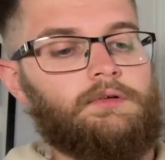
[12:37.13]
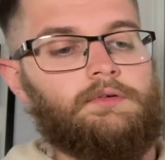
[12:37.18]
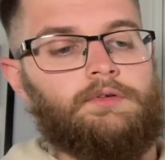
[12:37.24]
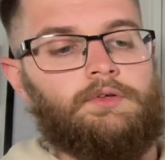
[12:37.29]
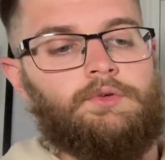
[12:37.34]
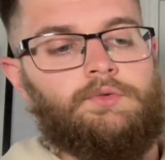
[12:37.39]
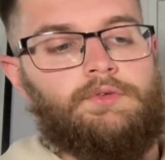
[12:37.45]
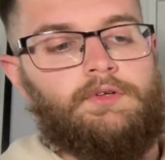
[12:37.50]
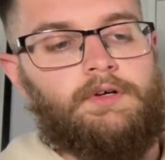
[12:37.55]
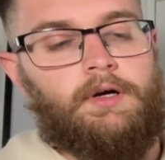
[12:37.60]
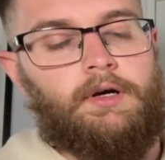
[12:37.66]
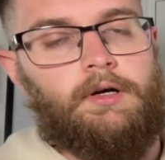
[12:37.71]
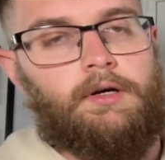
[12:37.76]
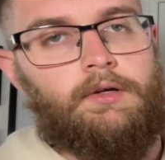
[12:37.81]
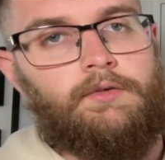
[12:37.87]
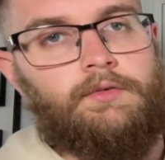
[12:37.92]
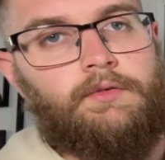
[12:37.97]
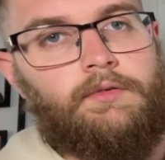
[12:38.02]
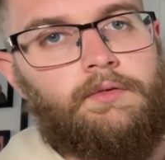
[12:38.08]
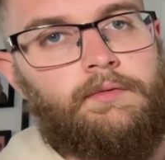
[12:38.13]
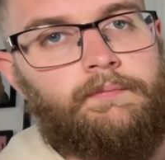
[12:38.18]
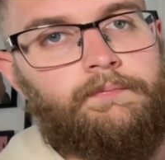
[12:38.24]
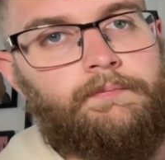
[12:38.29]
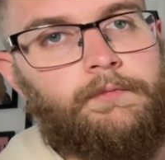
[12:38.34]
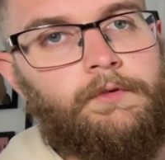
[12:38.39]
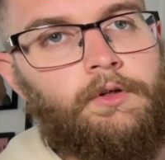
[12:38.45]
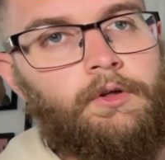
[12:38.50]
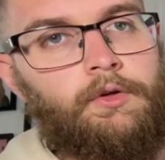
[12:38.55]
Cutie Cars
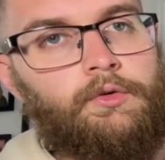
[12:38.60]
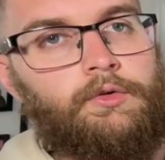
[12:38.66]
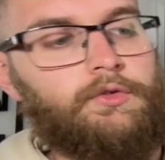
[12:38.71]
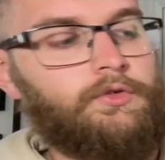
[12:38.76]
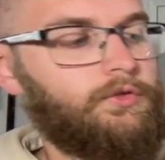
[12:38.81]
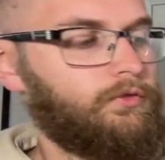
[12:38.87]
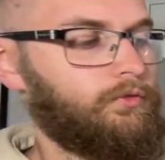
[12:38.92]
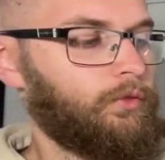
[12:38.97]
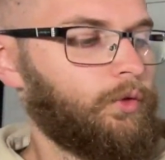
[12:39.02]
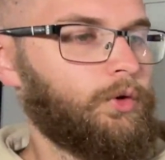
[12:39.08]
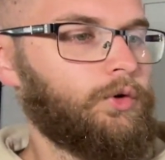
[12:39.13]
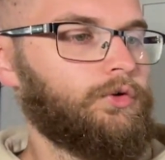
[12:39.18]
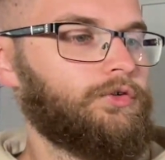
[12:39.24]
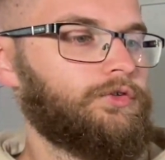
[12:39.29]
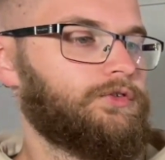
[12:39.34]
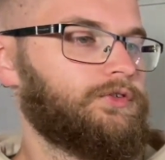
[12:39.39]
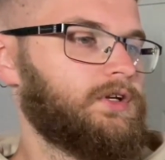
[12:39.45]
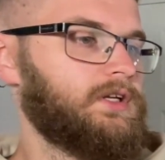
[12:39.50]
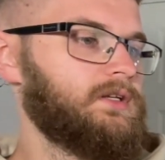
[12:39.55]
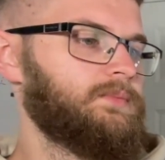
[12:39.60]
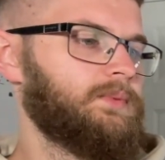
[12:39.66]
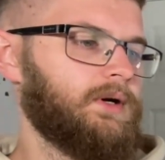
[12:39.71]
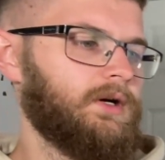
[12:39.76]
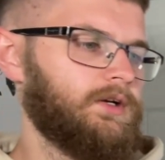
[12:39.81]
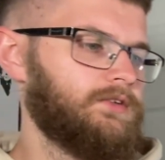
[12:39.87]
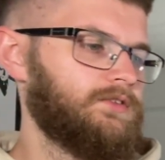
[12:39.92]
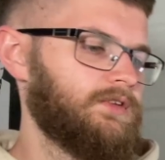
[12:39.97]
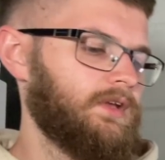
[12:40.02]
Deluxe Royals Tea
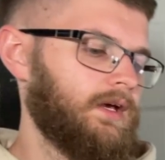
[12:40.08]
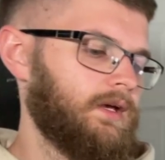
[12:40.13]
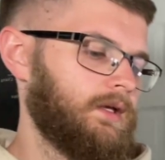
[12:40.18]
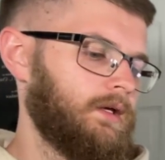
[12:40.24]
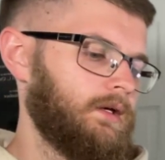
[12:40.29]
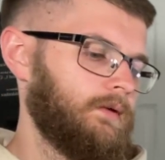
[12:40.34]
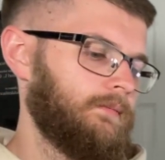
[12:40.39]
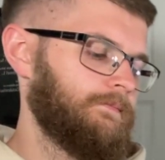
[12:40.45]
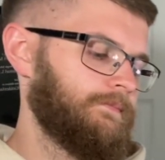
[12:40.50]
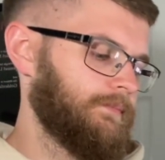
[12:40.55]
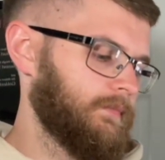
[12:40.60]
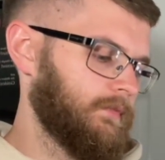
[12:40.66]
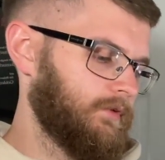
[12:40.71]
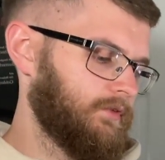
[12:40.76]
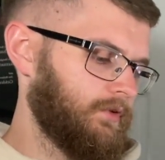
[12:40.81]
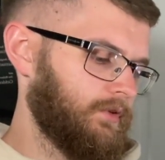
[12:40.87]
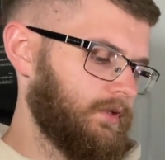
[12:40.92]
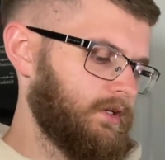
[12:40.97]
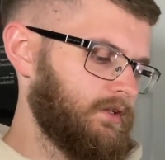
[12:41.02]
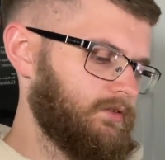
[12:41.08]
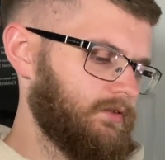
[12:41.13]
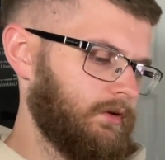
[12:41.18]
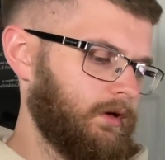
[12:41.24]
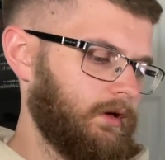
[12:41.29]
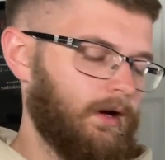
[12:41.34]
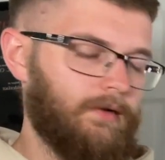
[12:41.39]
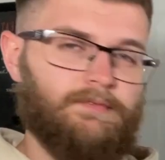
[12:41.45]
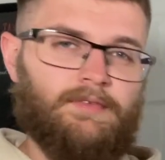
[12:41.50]
Party set here. So these,
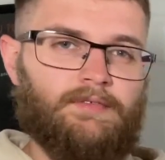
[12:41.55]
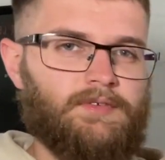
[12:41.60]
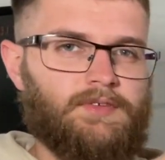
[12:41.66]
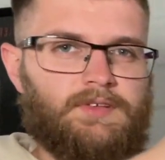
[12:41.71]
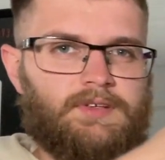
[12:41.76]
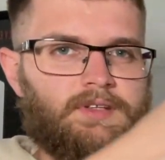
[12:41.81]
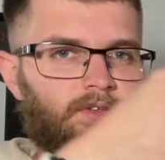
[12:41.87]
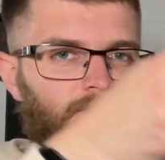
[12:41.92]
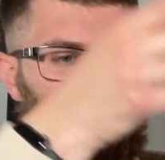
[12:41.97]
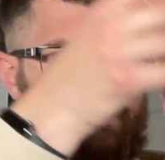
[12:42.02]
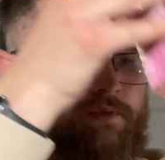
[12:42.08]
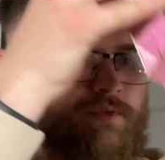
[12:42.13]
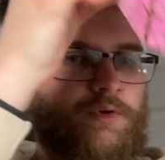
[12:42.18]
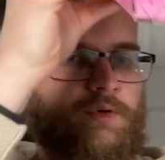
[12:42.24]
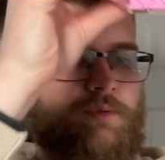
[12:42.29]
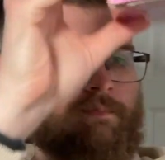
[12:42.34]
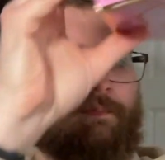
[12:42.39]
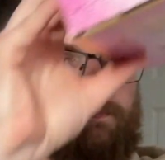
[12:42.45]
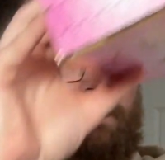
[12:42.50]
I've never seen these before.